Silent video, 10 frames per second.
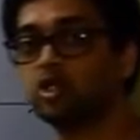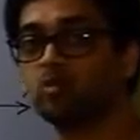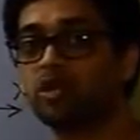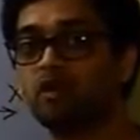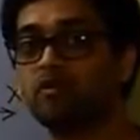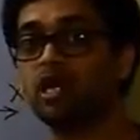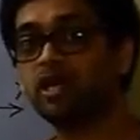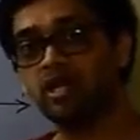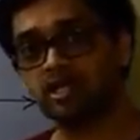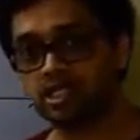to be
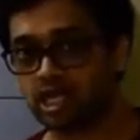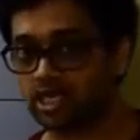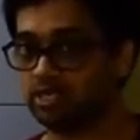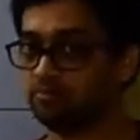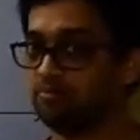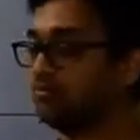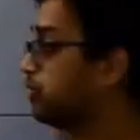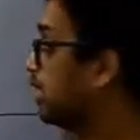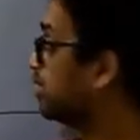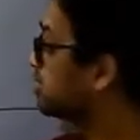our time.
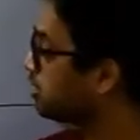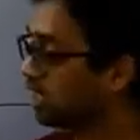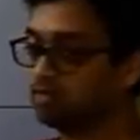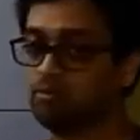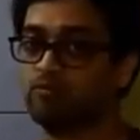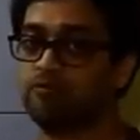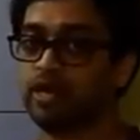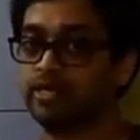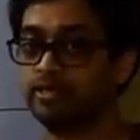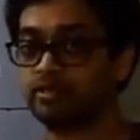That is the time of
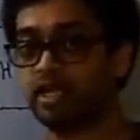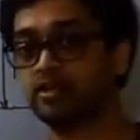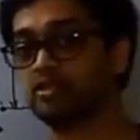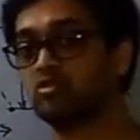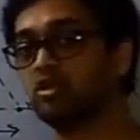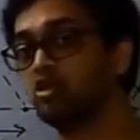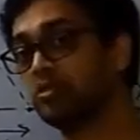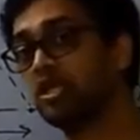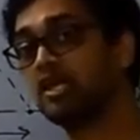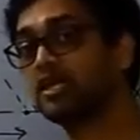flight. That is going to be
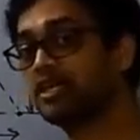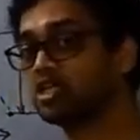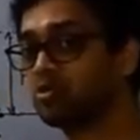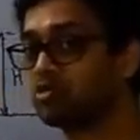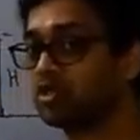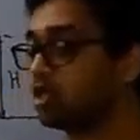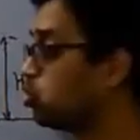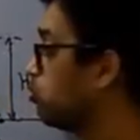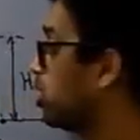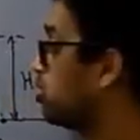the linkage between the two,
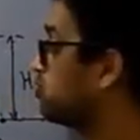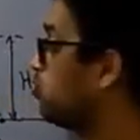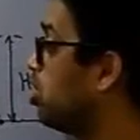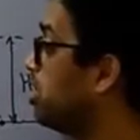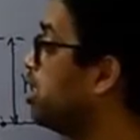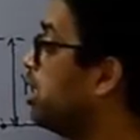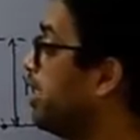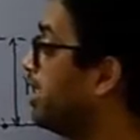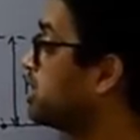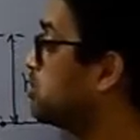because for
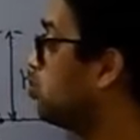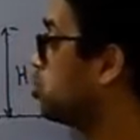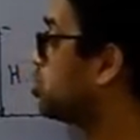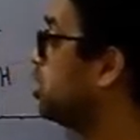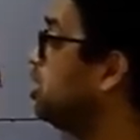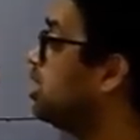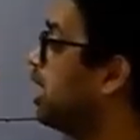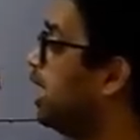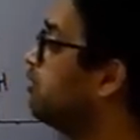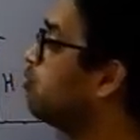x motion
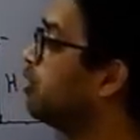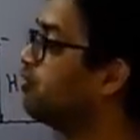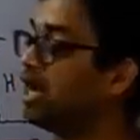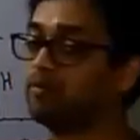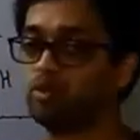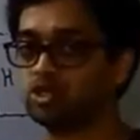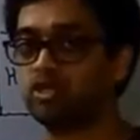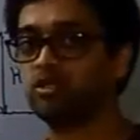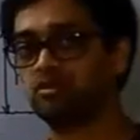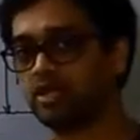and for y
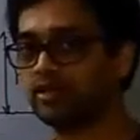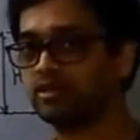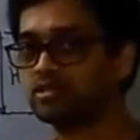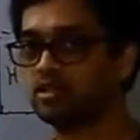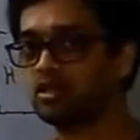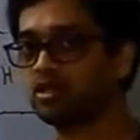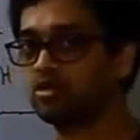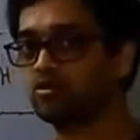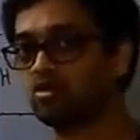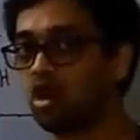motion, that is the
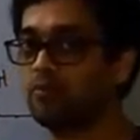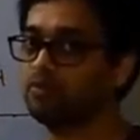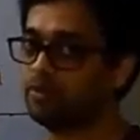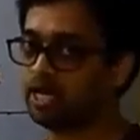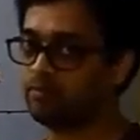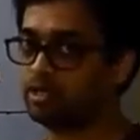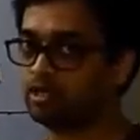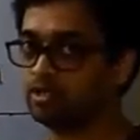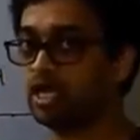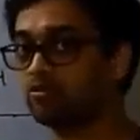common
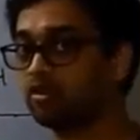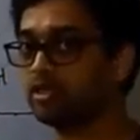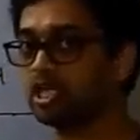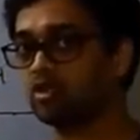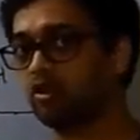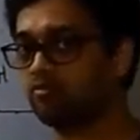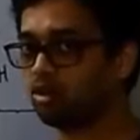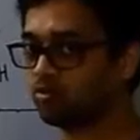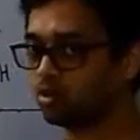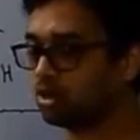parameter that will be equal
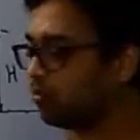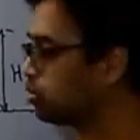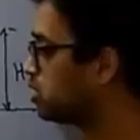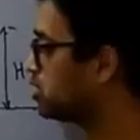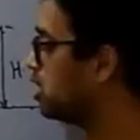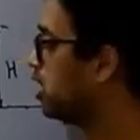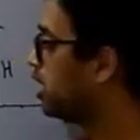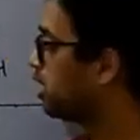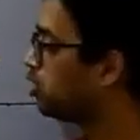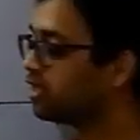for both the motions.
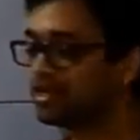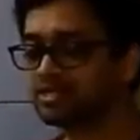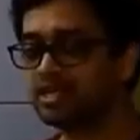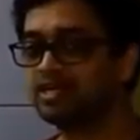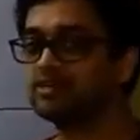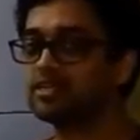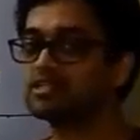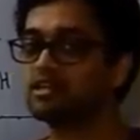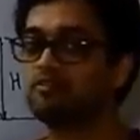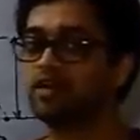Now there is an
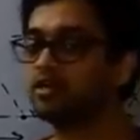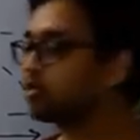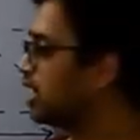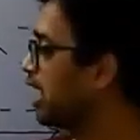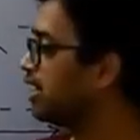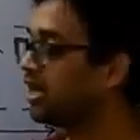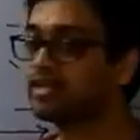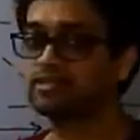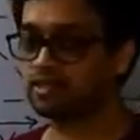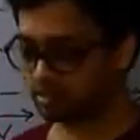interesting way you can
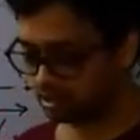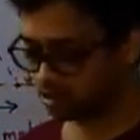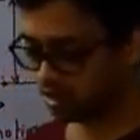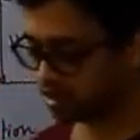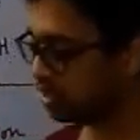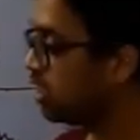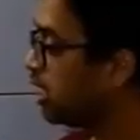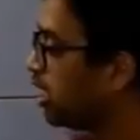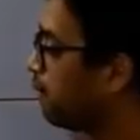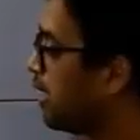analyze this situation.
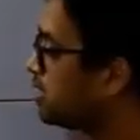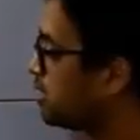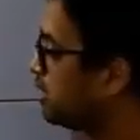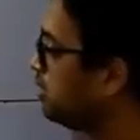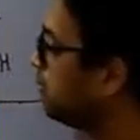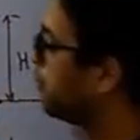Imagine